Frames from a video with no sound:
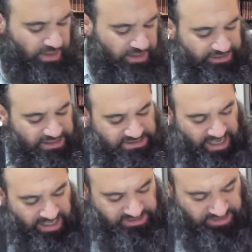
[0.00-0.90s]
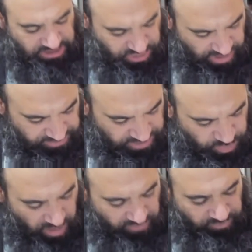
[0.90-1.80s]
Ecclesiastes chapter
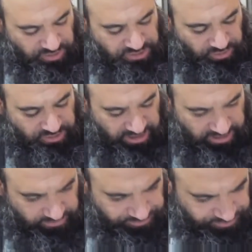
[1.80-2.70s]
12 verse 13.